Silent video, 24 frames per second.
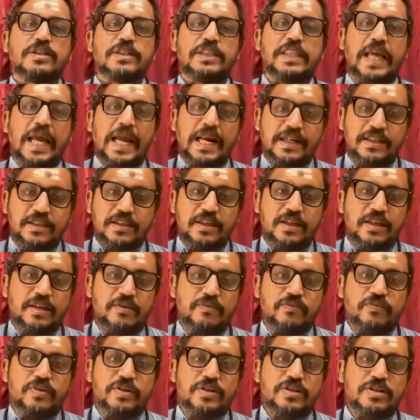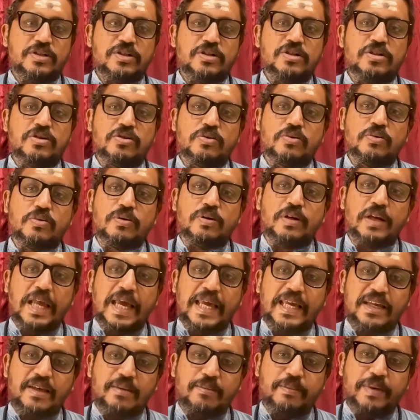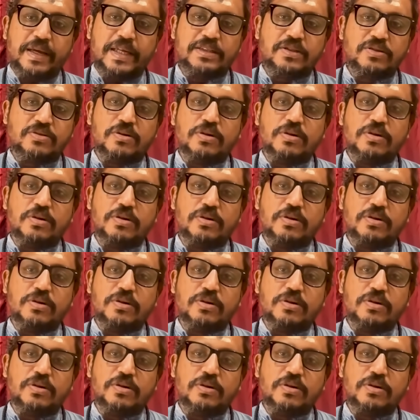that thing which you like best,